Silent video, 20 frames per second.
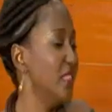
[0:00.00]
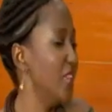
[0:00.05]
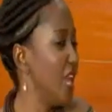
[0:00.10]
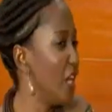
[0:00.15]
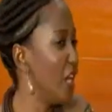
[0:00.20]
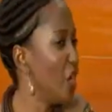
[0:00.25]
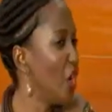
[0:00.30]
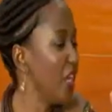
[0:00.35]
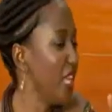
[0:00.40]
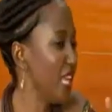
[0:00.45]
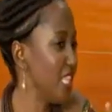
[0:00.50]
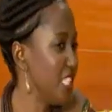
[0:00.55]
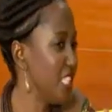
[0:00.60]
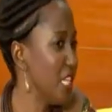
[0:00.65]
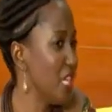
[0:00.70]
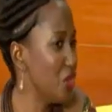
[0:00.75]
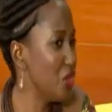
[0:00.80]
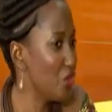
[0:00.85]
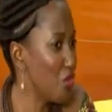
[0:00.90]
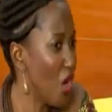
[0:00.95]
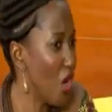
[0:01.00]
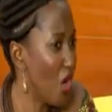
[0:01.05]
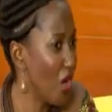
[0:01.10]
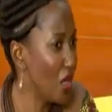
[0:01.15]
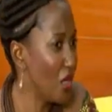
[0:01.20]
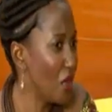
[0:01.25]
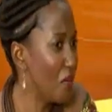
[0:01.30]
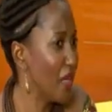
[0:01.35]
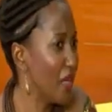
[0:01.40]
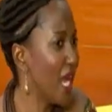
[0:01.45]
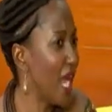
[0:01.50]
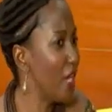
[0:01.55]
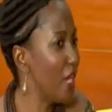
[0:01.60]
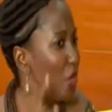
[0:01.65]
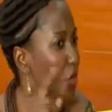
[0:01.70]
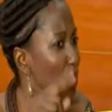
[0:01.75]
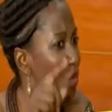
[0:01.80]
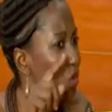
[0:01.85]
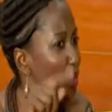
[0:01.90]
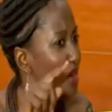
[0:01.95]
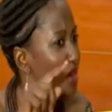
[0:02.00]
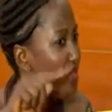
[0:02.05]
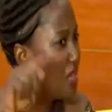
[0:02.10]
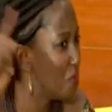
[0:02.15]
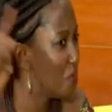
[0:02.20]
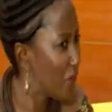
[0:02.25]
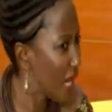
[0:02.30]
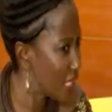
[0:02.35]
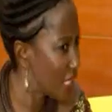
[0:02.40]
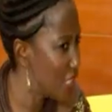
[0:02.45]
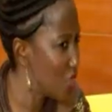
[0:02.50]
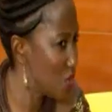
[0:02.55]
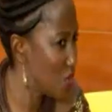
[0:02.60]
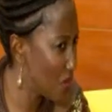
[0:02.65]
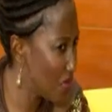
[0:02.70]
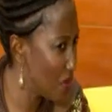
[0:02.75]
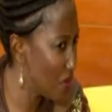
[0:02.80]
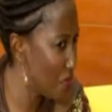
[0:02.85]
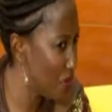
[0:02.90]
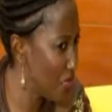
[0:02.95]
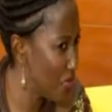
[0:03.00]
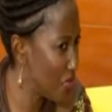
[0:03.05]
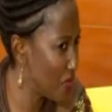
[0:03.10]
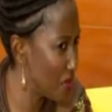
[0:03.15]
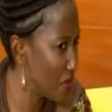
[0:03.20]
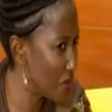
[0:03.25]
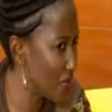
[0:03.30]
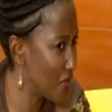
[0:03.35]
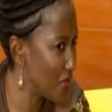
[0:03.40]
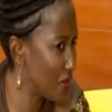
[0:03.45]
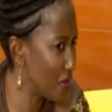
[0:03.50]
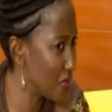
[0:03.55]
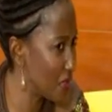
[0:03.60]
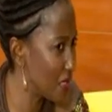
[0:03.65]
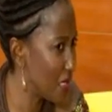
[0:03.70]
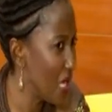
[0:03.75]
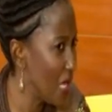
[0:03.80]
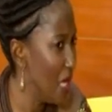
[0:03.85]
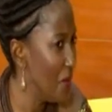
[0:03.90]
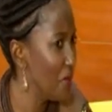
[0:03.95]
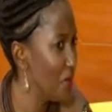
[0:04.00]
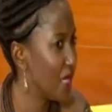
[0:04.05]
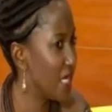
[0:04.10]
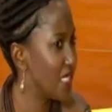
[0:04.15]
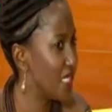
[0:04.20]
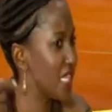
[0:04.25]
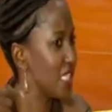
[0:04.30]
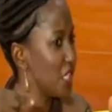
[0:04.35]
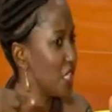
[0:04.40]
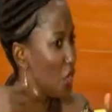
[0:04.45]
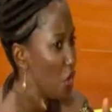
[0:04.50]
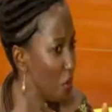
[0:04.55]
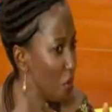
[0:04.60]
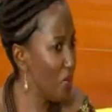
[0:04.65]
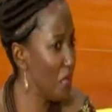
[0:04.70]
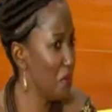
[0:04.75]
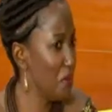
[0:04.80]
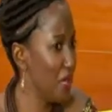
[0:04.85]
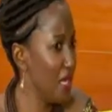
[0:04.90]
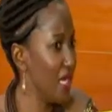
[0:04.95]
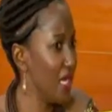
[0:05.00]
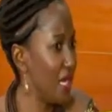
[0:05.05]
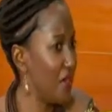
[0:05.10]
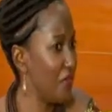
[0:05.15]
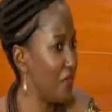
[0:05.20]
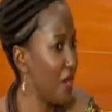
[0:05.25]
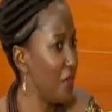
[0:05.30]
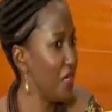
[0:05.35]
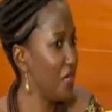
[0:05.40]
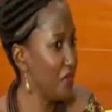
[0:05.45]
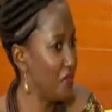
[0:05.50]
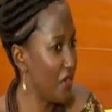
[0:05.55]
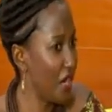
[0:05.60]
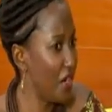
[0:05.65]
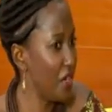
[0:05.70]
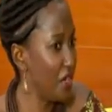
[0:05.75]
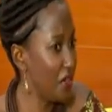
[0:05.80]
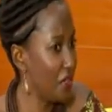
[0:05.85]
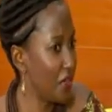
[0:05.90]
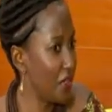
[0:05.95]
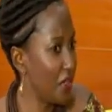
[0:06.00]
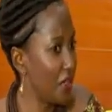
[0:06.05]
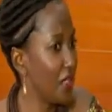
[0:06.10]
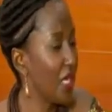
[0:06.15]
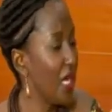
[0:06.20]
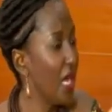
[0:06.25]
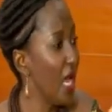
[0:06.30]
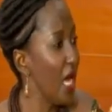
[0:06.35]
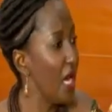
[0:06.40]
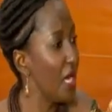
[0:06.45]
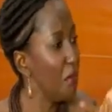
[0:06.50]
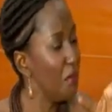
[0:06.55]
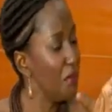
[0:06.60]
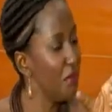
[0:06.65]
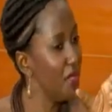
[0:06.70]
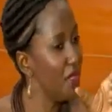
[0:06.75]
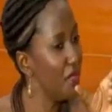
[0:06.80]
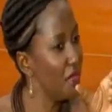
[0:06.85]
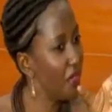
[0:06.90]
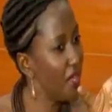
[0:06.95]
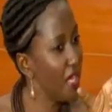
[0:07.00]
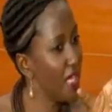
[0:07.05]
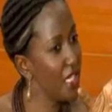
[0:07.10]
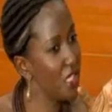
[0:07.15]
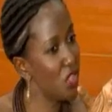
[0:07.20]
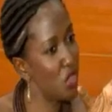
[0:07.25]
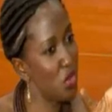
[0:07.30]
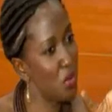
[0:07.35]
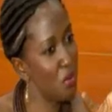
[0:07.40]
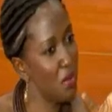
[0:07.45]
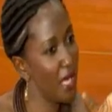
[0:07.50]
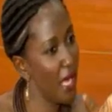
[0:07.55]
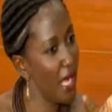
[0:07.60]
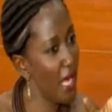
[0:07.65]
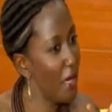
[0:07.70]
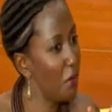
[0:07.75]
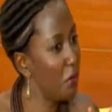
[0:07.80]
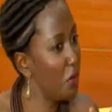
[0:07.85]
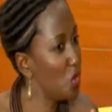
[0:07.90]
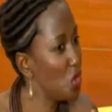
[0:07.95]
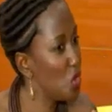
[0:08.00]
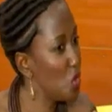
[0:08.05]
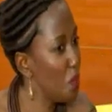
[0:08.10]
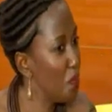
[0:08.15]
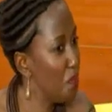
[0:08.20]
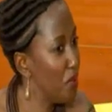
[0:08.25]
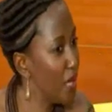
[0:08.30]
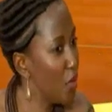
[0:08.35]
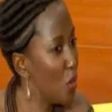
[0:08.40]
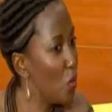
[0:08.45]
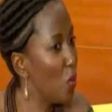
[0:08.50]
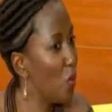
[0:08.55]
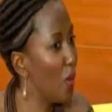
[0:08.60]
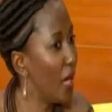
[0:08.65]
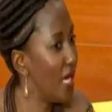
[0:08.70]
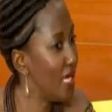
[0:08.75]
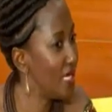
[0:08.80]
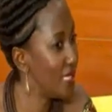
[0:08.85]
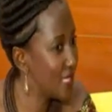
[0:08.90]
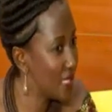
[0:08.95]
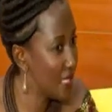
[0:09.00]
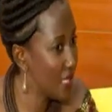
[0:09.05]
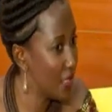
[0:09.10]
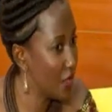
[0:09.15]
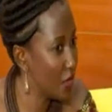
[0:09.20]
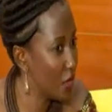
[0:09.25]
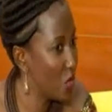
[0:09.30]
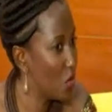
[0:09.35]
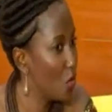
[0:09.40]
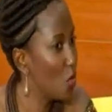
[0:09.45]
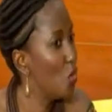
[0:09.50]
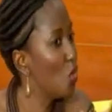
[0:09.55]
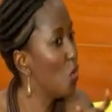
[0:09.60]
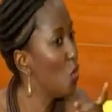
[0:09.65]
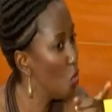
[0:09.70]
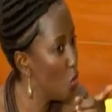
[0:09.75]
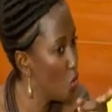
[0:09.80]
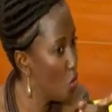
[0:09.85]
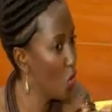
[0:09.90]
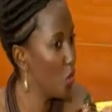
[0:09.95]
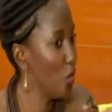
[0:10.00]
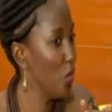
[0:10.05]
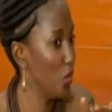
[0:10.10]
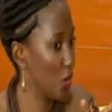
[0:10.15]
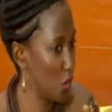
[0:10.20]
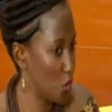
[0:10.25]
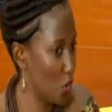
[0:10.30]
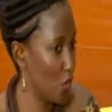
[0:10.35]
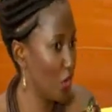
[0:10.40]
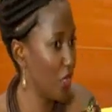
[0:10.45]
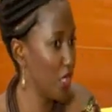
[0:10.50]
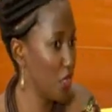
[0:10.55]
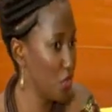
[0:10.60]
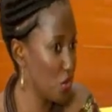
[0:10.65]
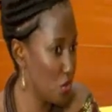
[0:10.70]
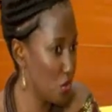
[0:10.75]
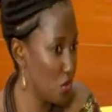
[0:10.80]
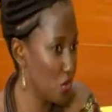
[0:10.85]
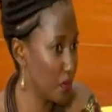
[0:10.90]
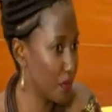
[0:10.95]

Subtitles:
They're not getting it wrong, but I don't know if they practice what they preach themselves. Because as a human being, I found it very difficult. The thing is to be able to pick wisely who you're talking to.